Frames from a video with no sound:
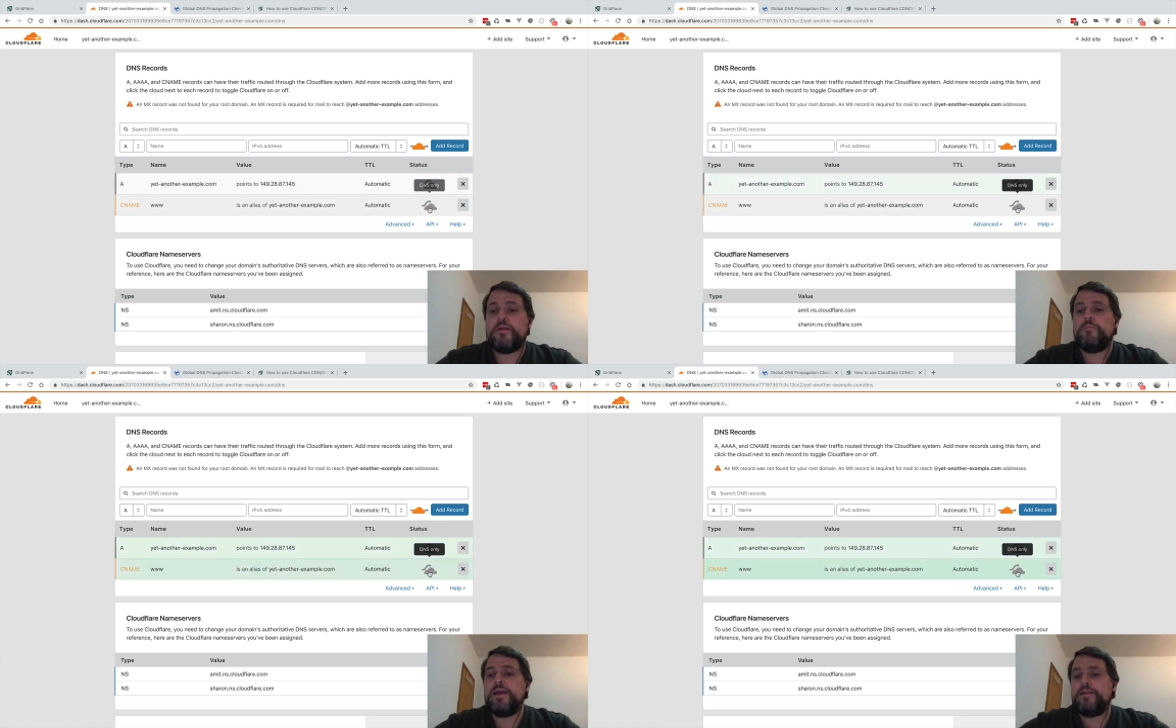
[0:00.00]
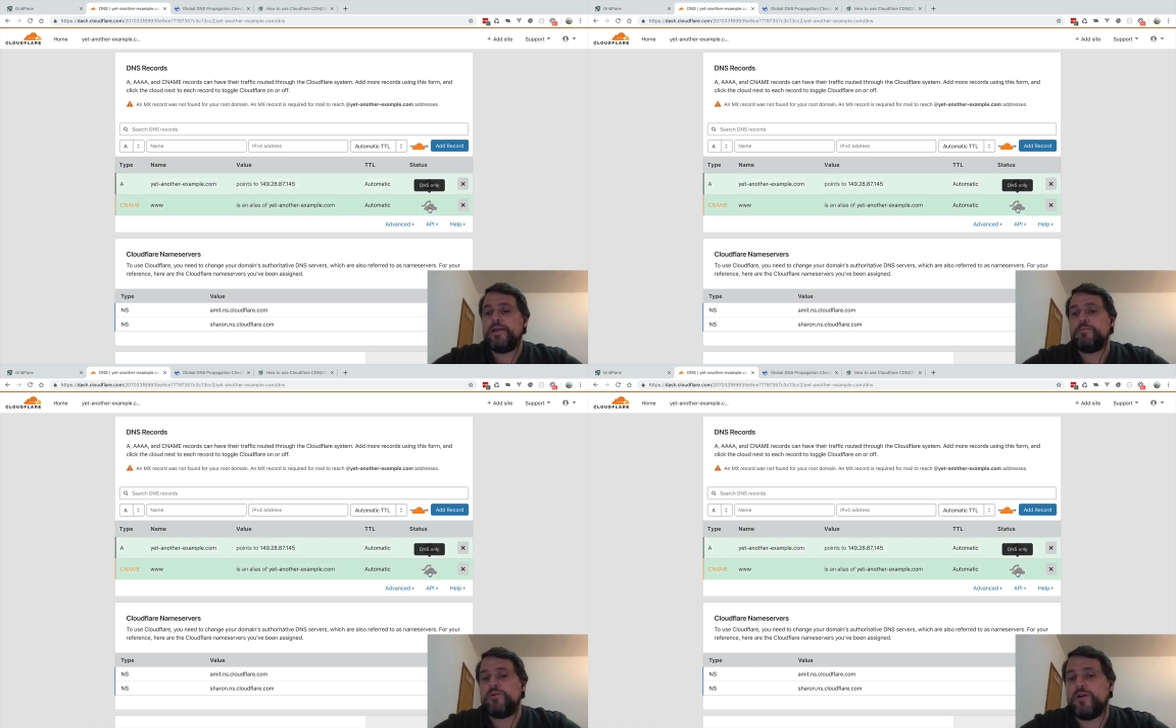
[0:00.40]
Make
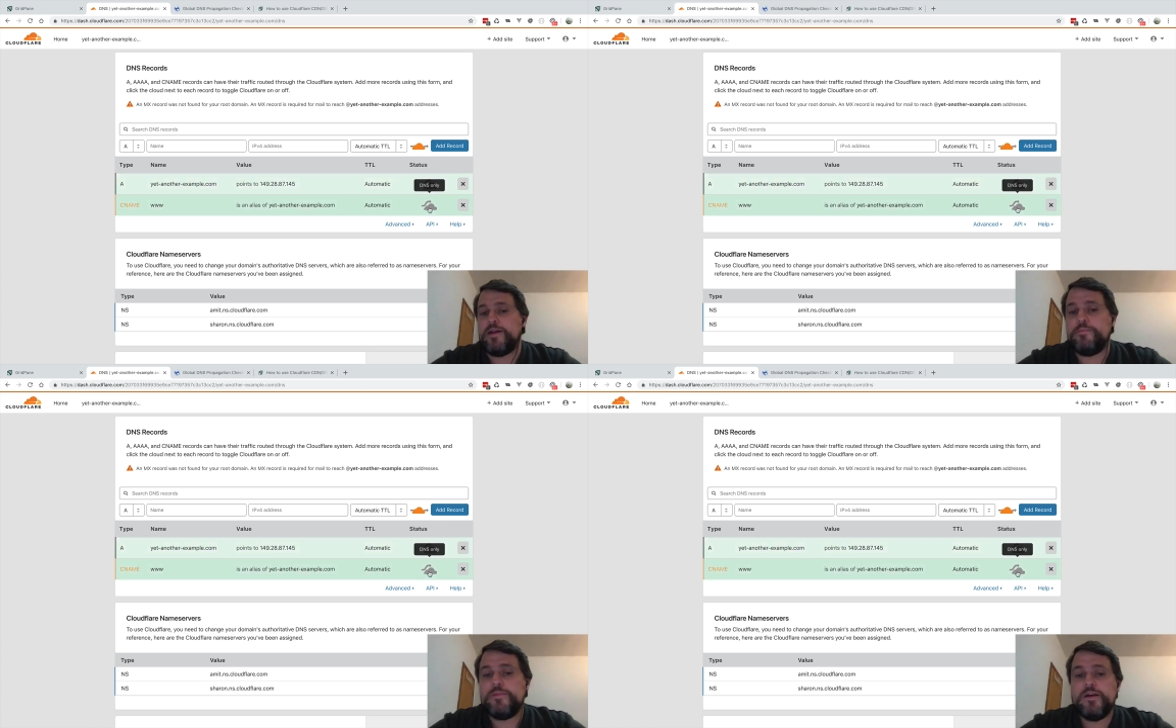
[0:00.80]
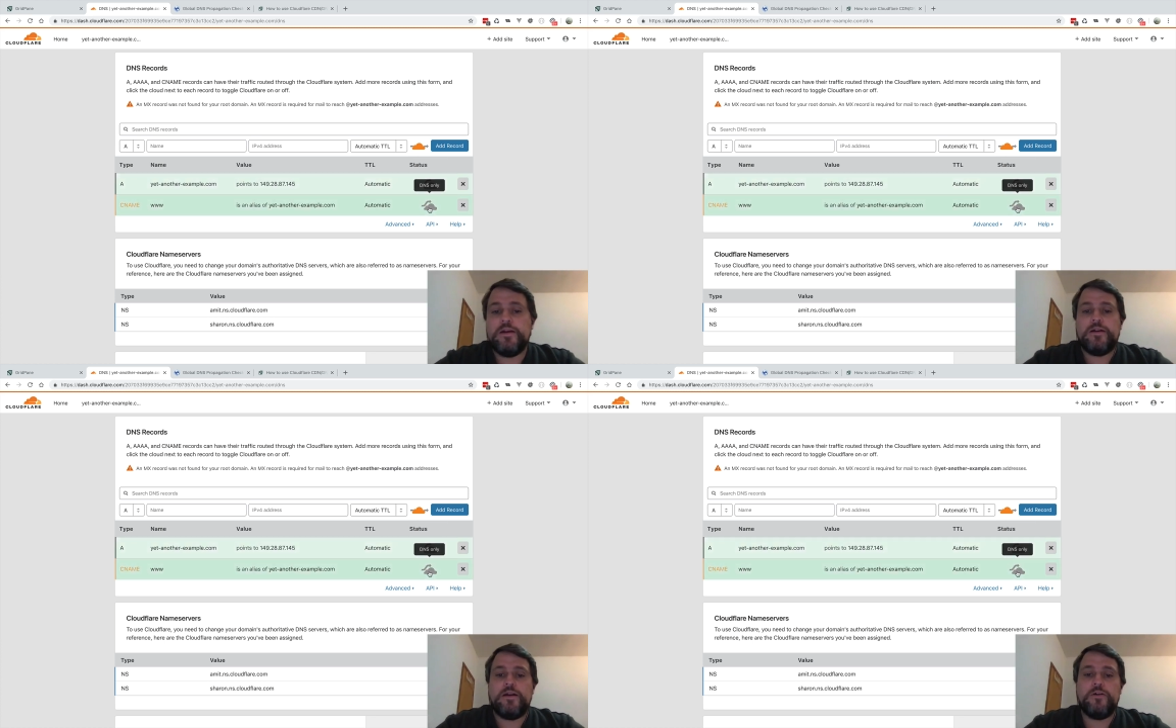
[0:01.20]
them grey.
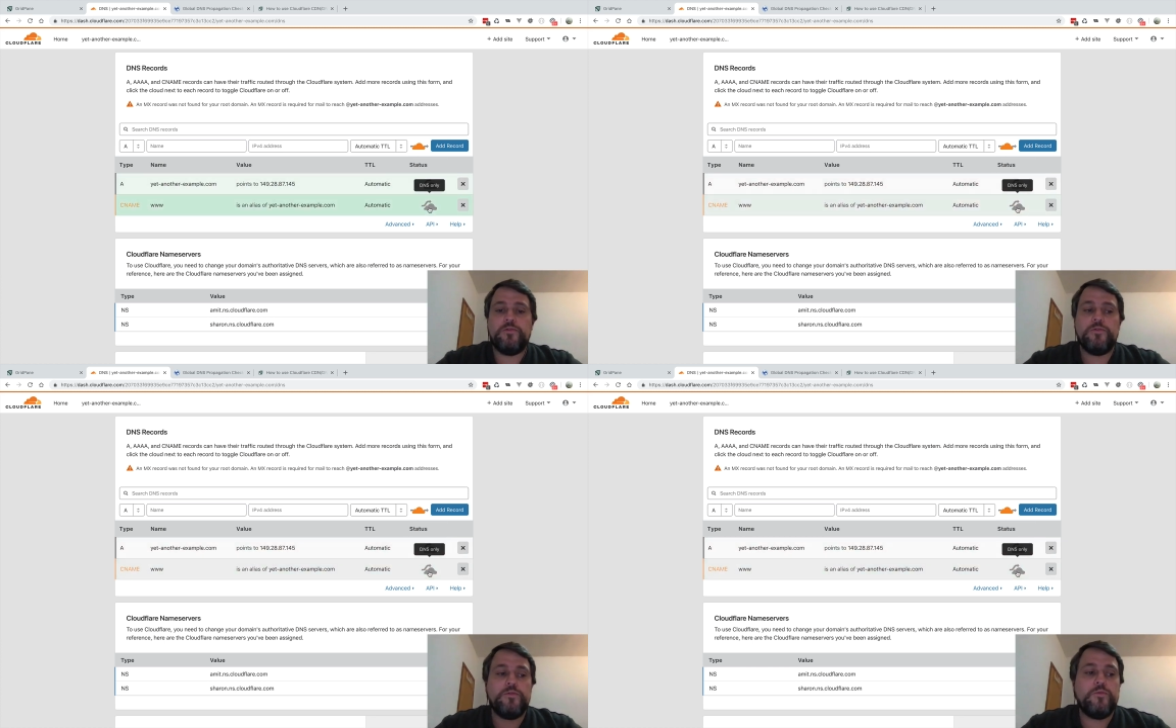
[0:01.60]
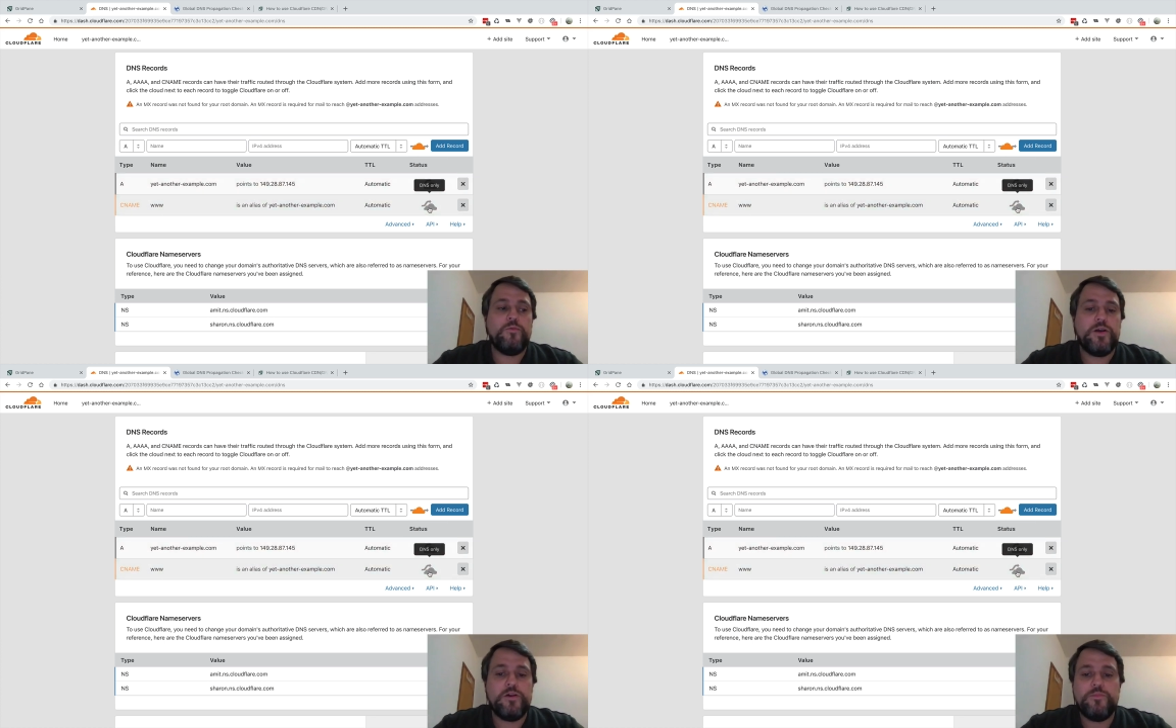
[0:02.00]
Now,
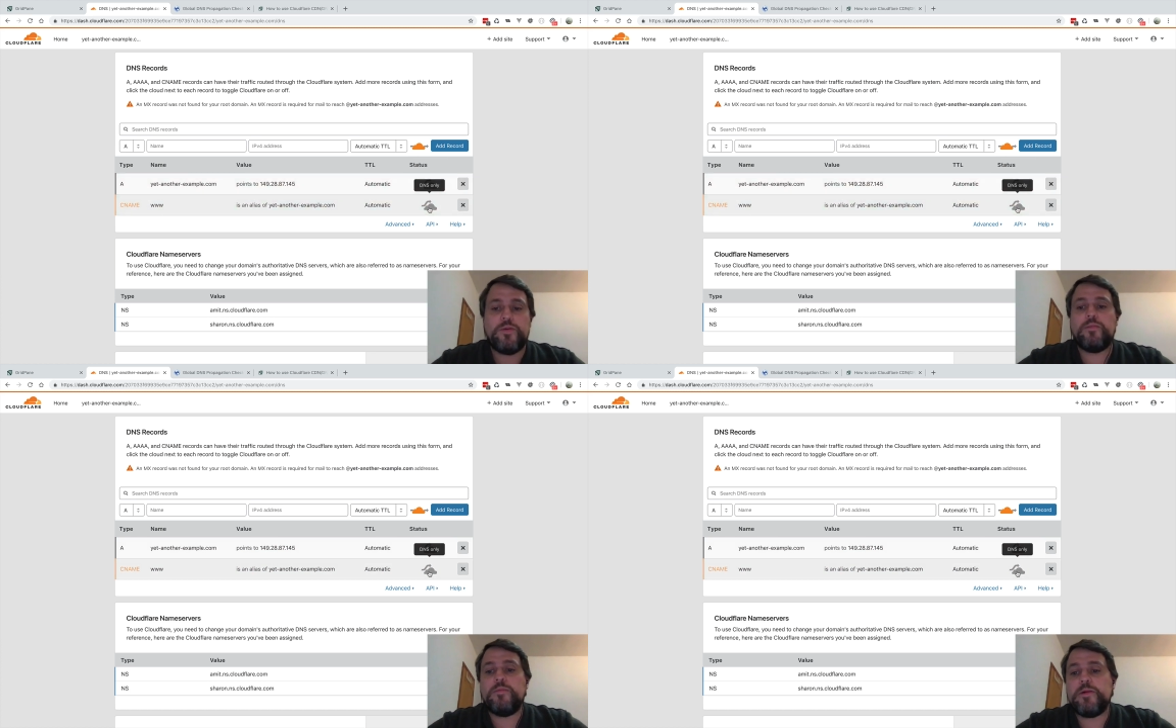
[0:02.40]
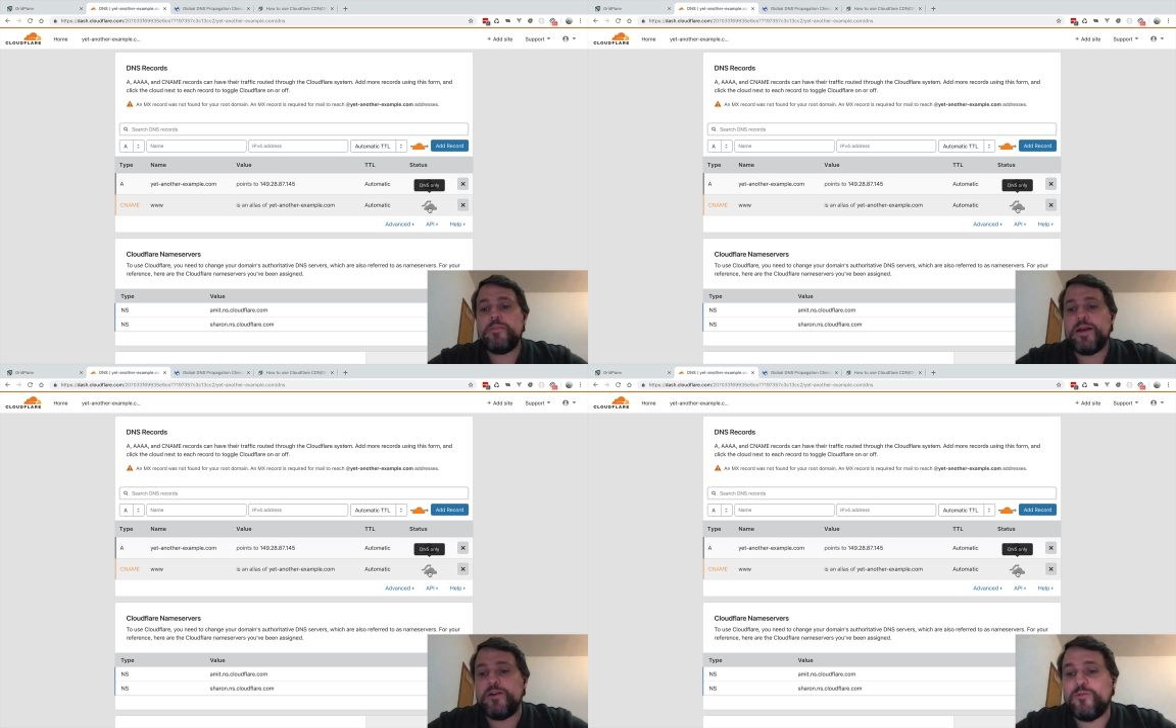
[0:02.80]
we could probably
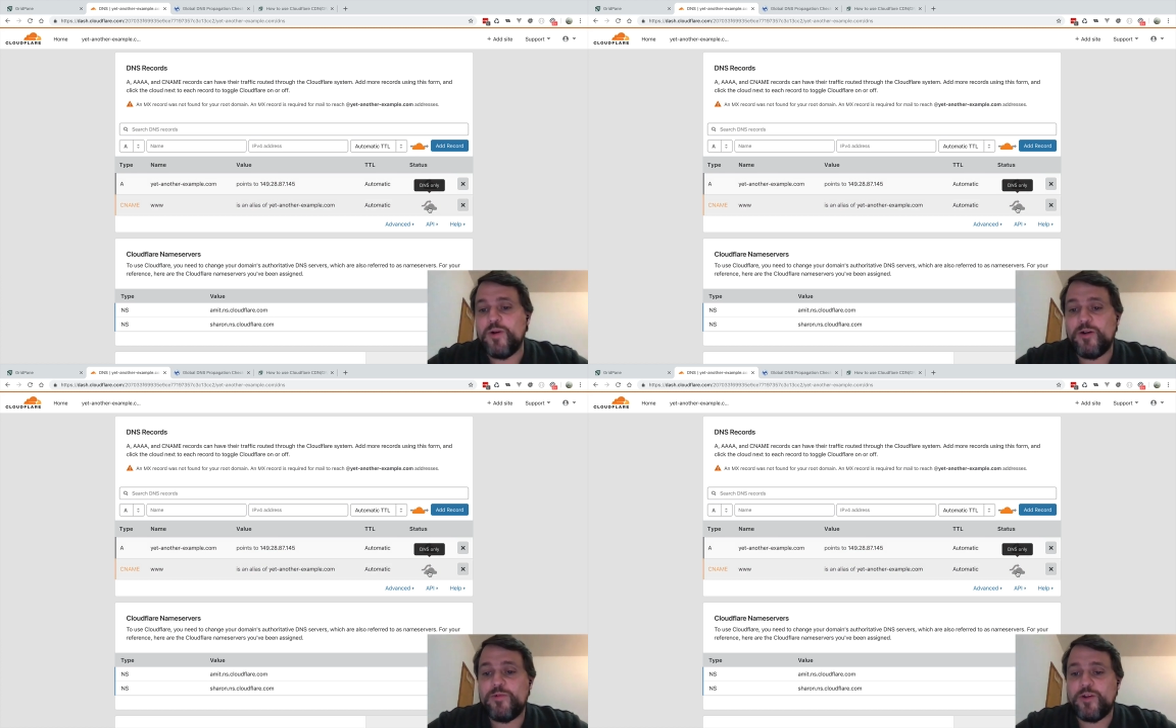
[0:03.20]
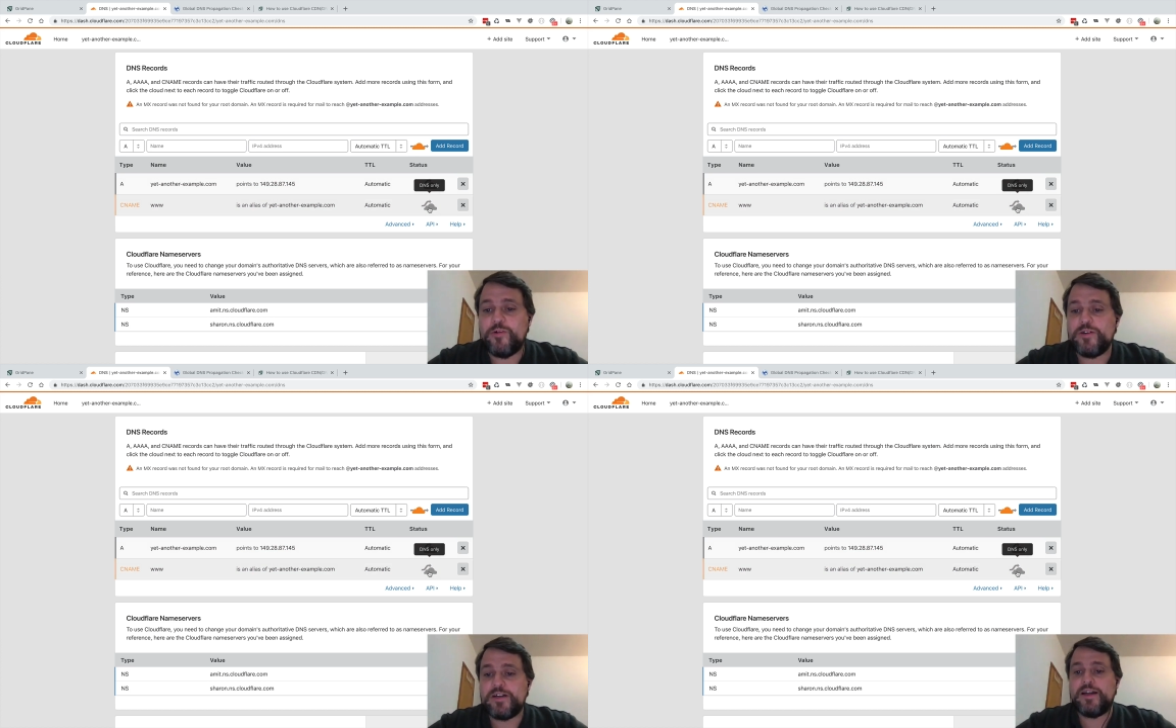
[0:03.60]
make it work with
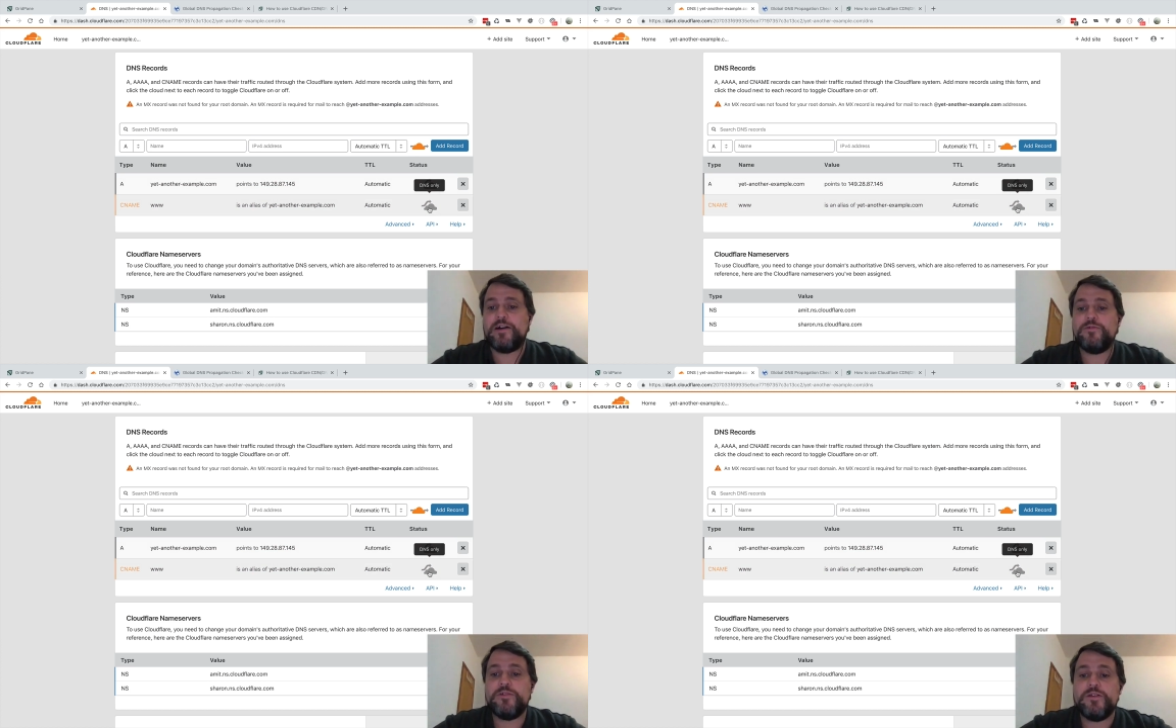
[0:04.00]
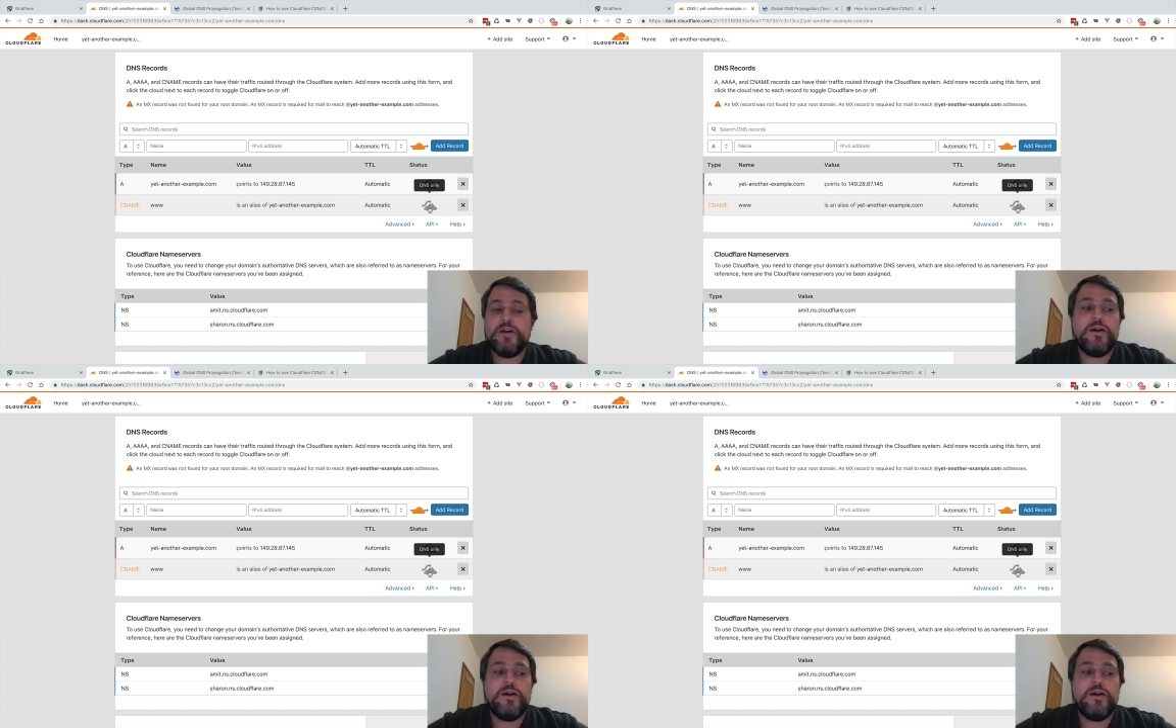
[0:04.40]
orange clouds,